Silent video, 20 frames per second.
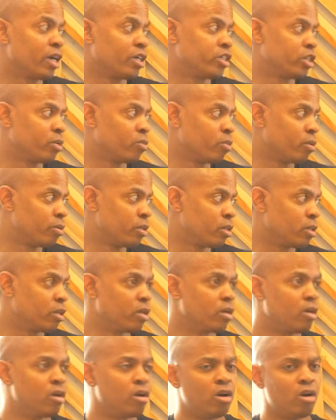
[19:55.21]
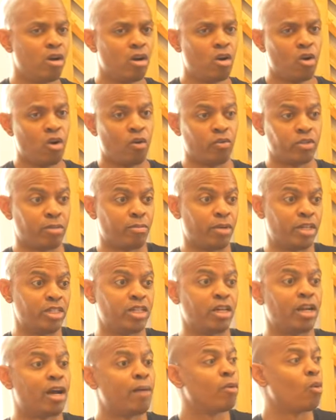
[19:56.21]
Kanche woman. Mm -hmm. Or somebody
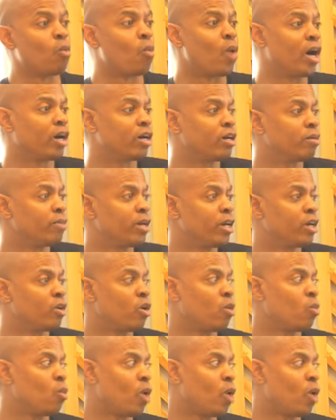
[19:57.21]
said, I'm a Wanga man or a